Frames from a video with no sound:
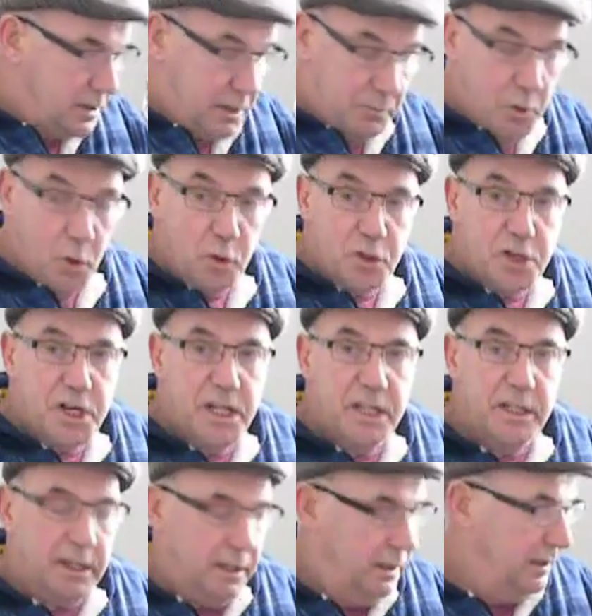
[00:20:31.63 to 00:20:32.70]
These are my own
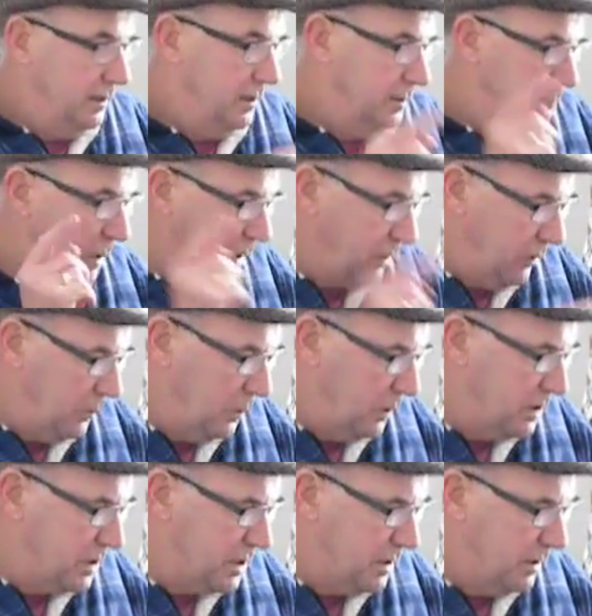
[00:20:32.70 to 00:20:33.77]
seed, the
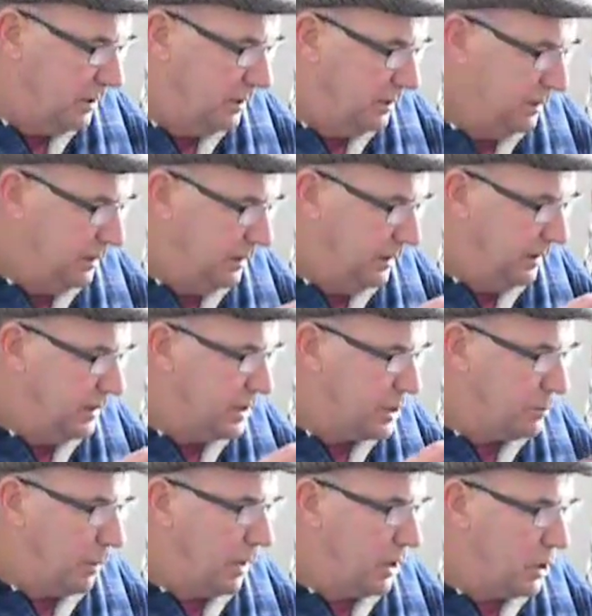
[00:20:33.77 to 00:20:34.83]
American ones
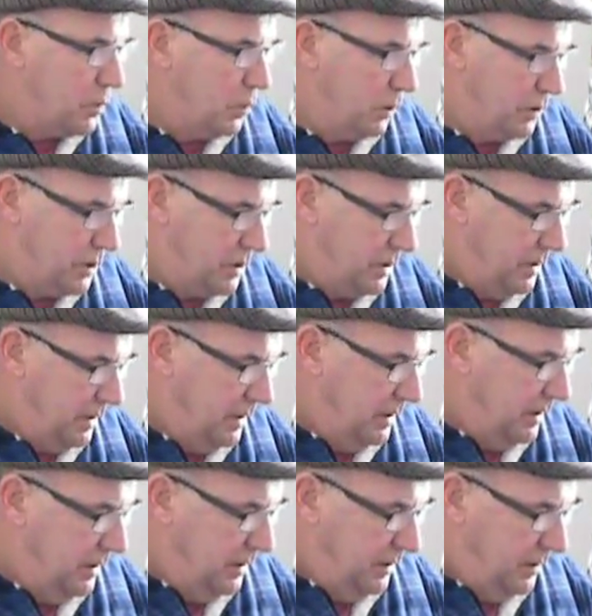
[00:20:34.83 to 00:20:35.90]
and the Spanish ones.
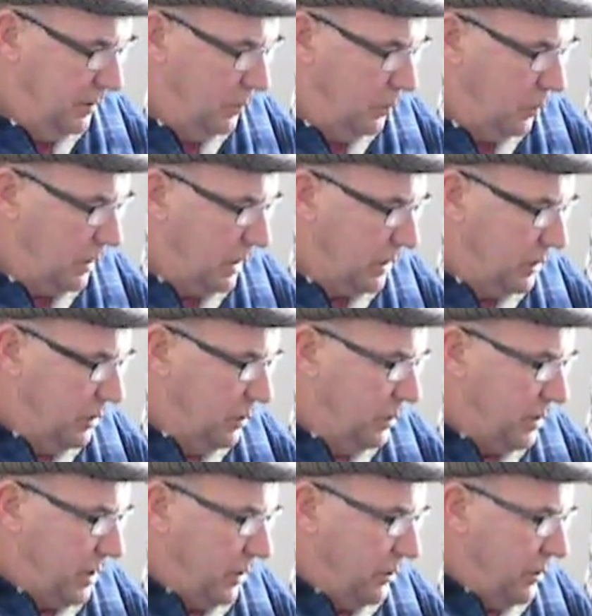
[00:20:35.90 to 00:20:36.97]
So what I
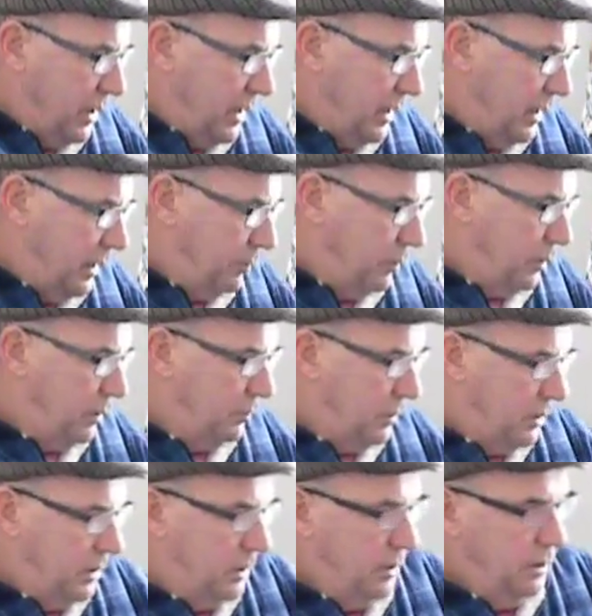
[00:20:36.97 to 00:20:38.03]
do is I put
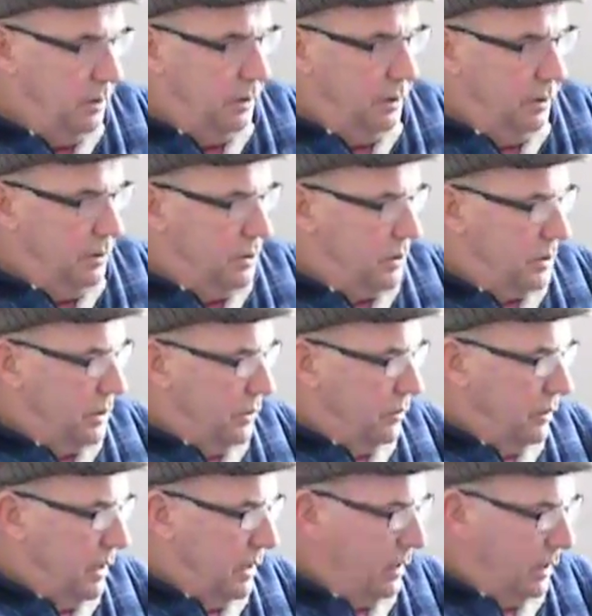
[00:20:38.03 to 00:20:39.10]
them on just
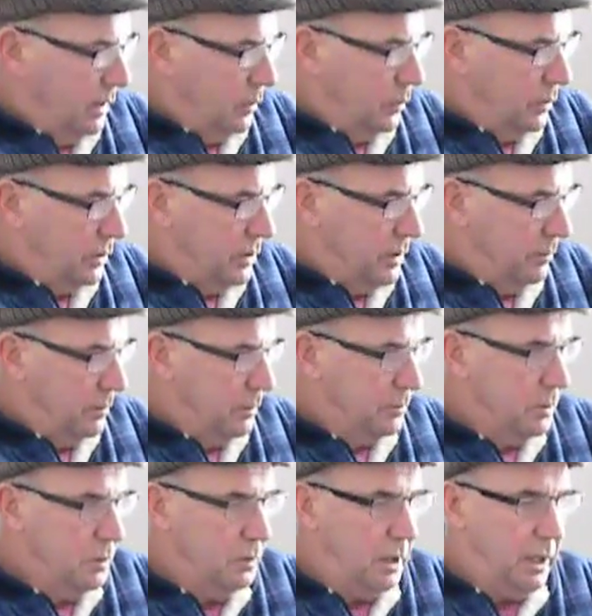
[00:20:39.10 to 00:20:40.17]
I don't want to
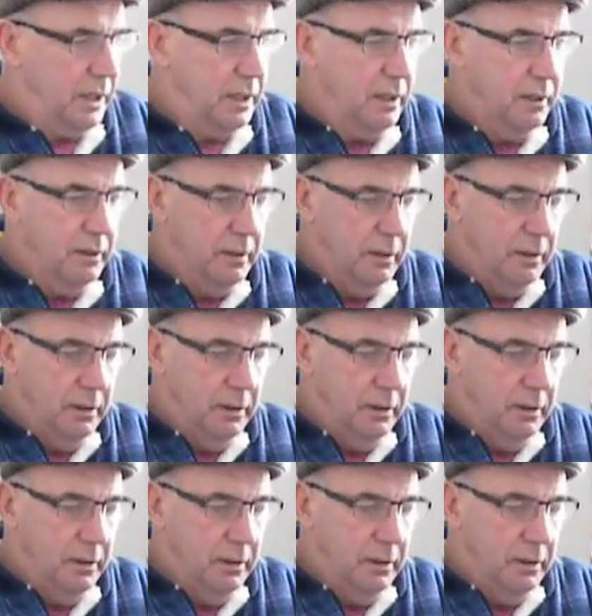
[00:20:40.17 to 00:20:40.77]
tip it up too high,